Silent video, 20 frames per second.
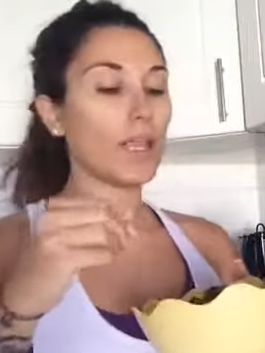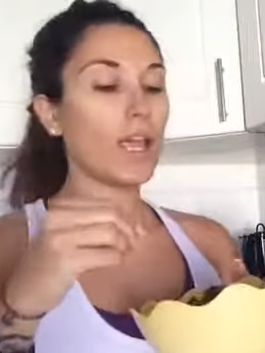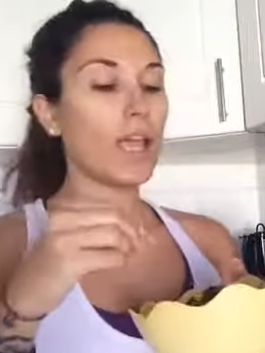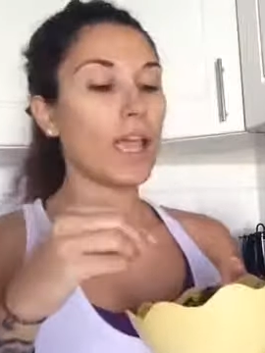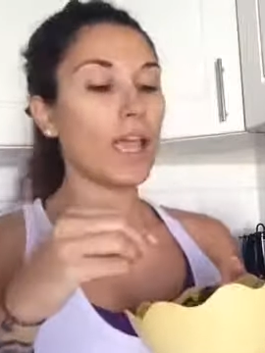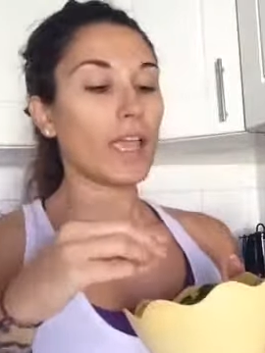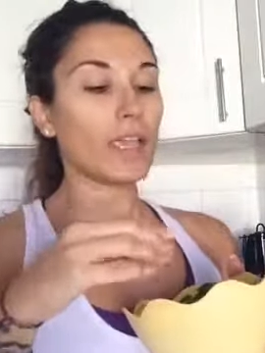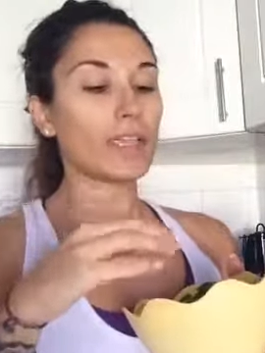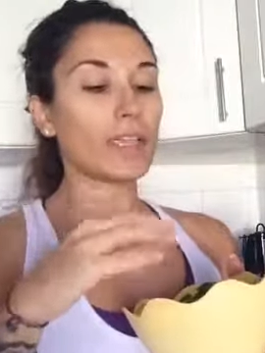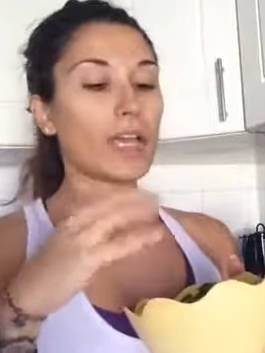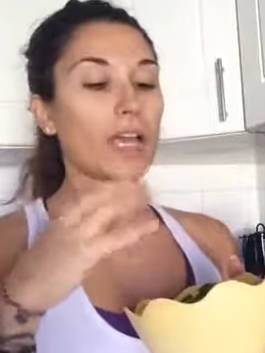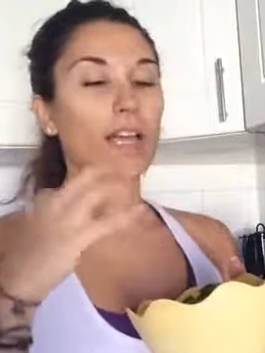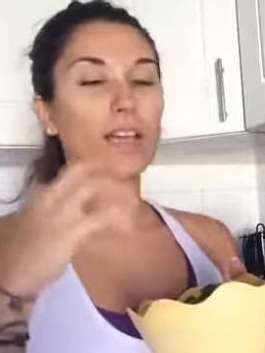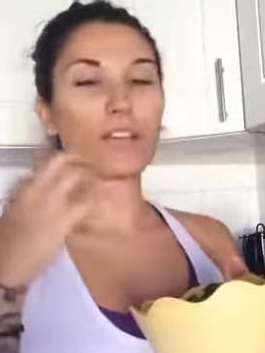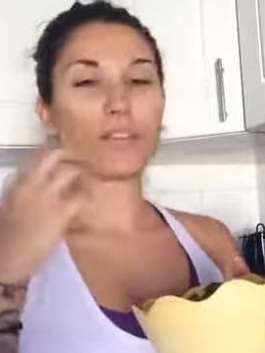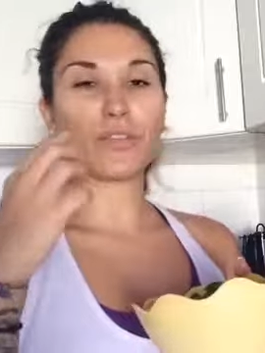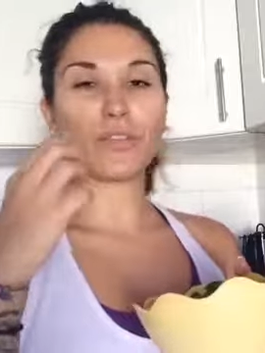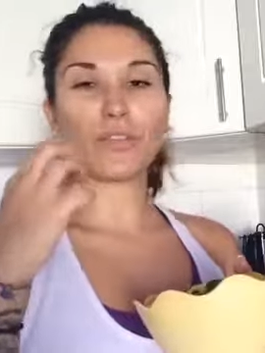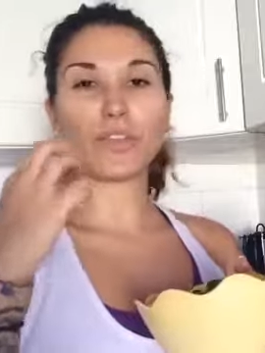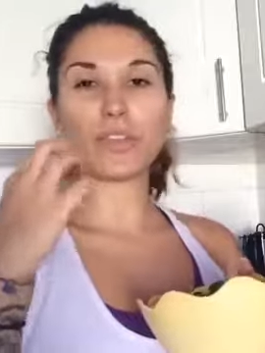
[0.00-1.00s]
it kind
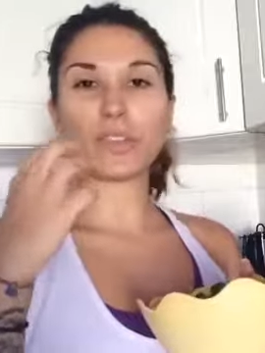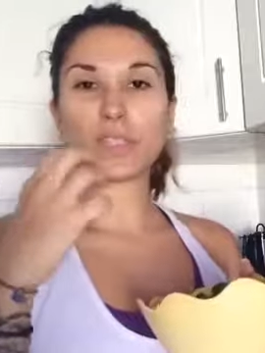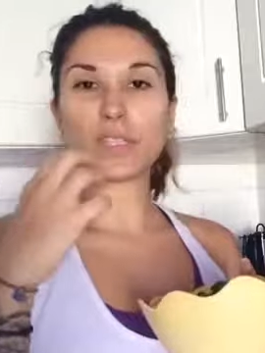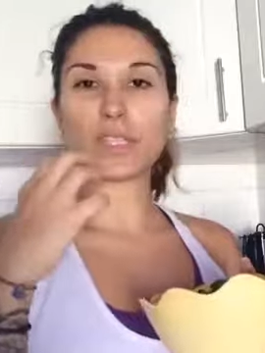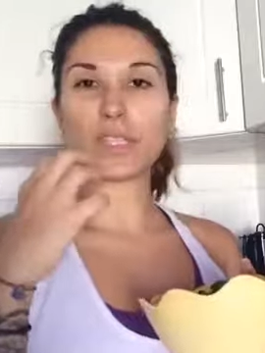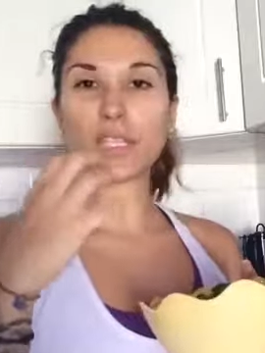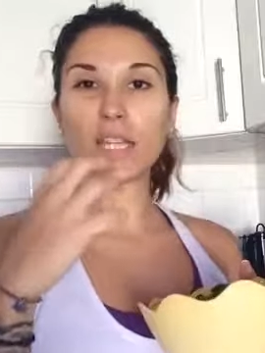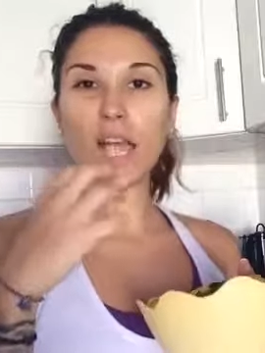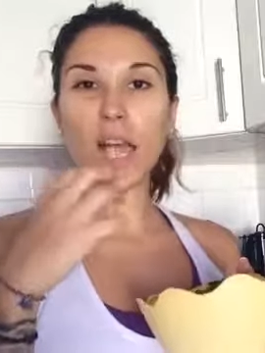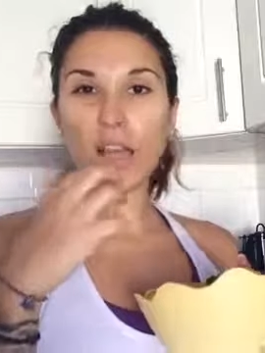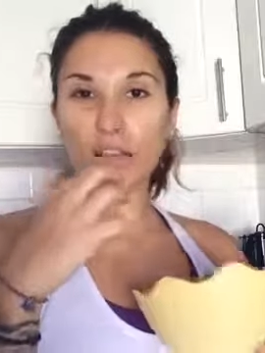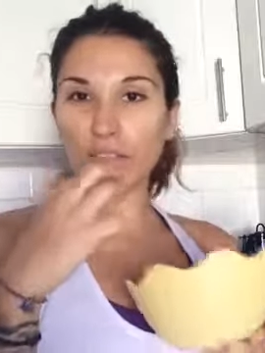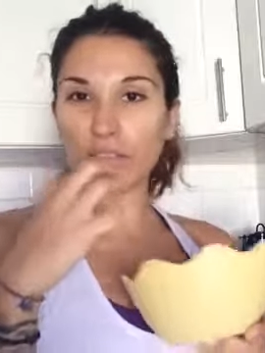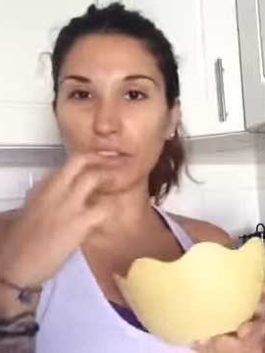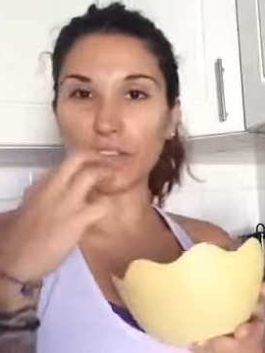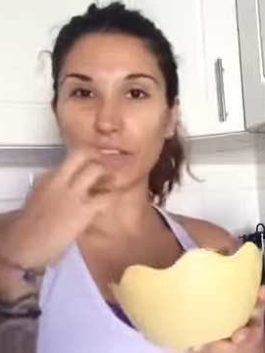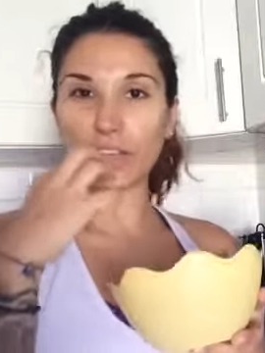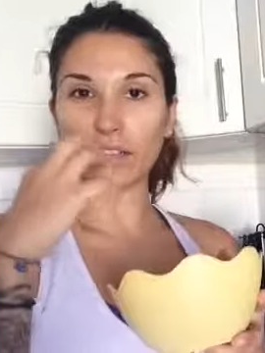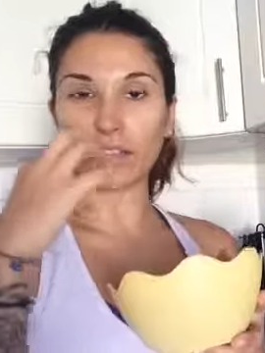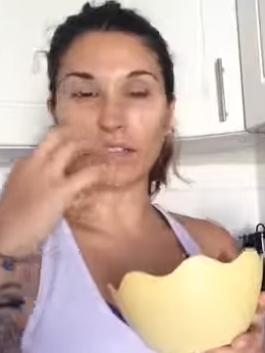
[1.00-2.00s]
of feels tough
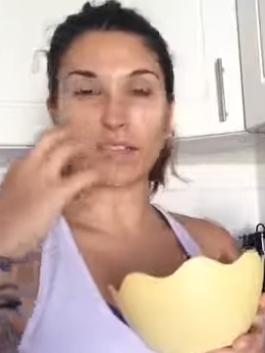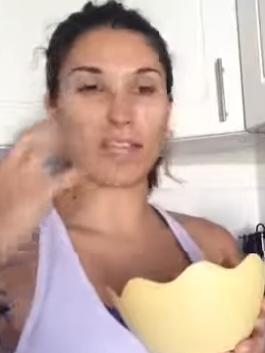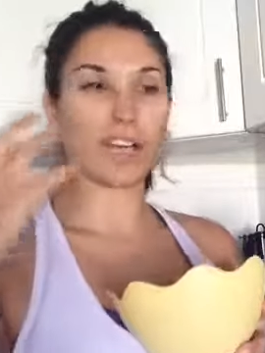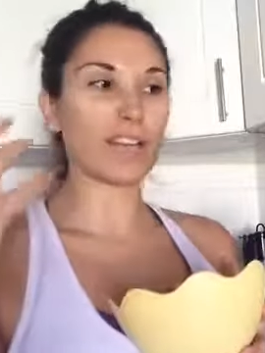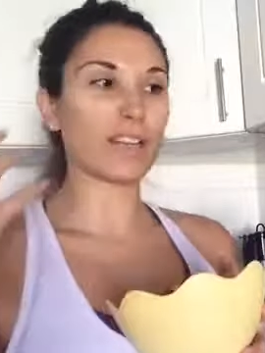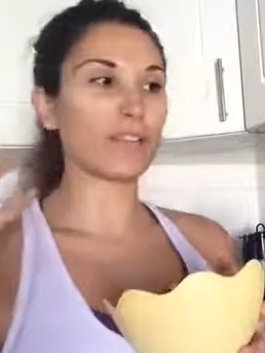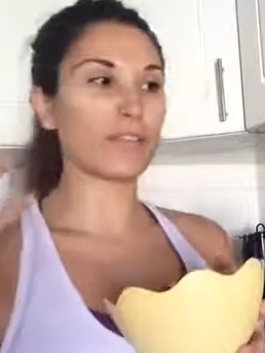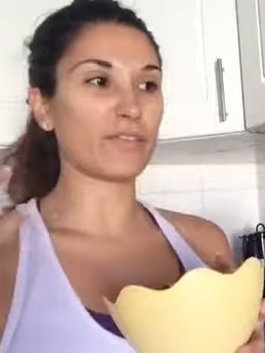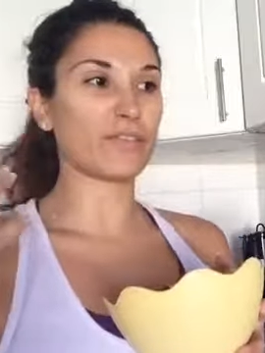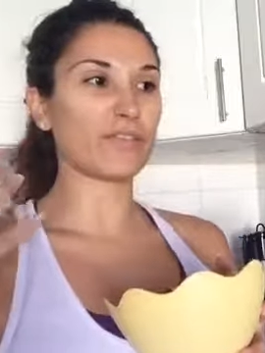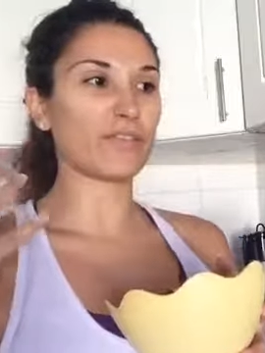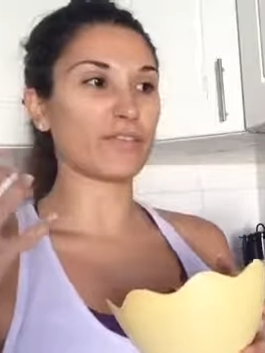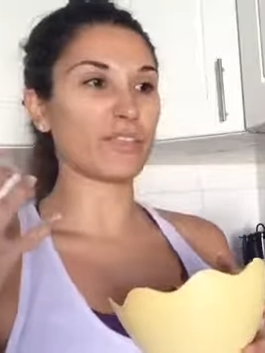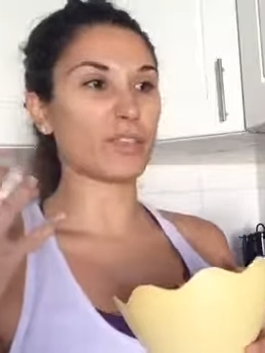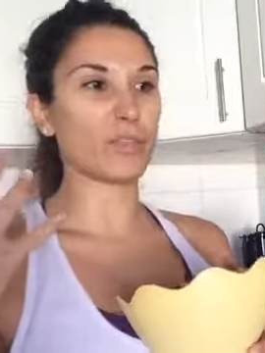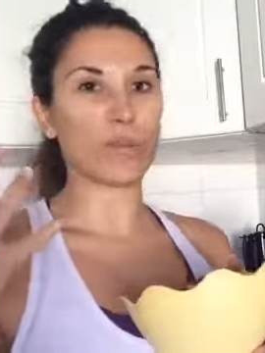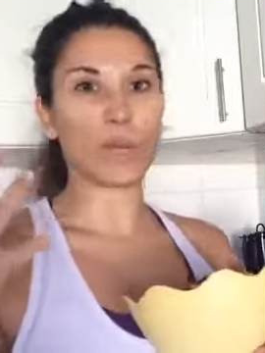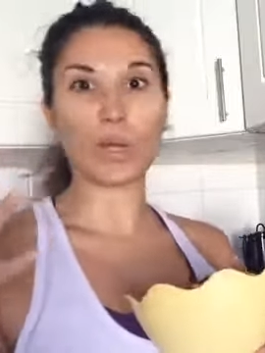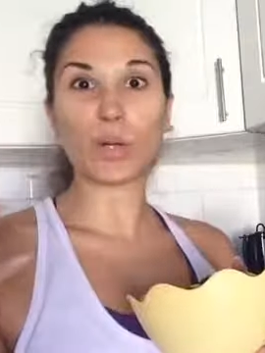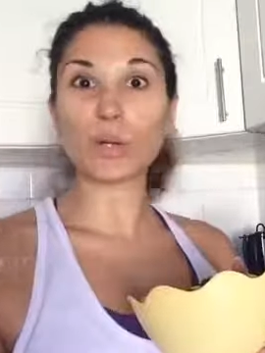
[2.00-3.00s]
and kind of
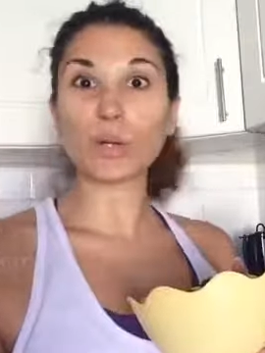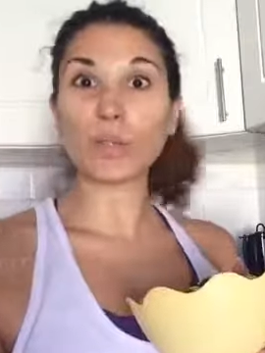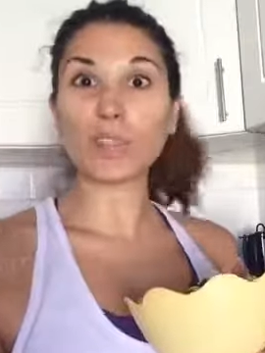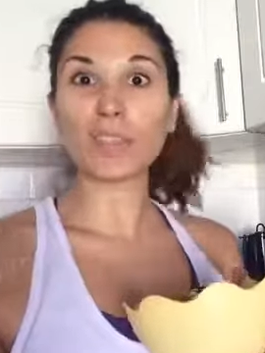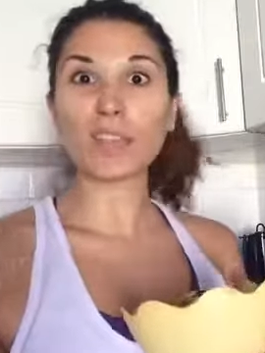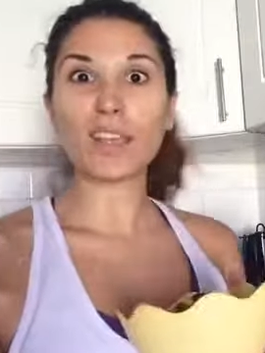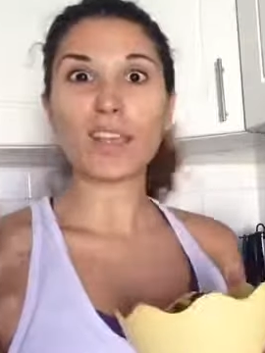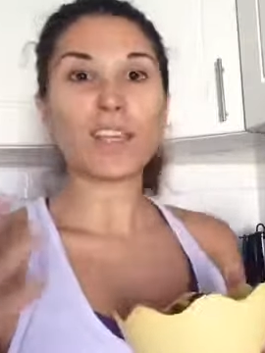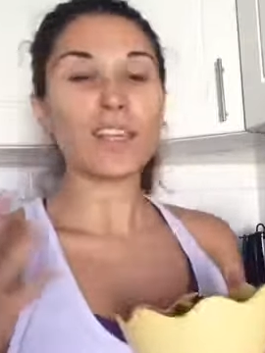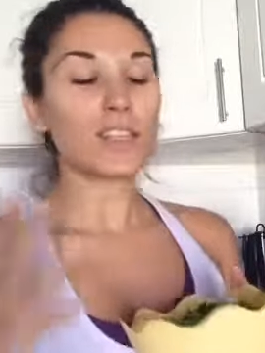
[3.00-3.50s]
gross.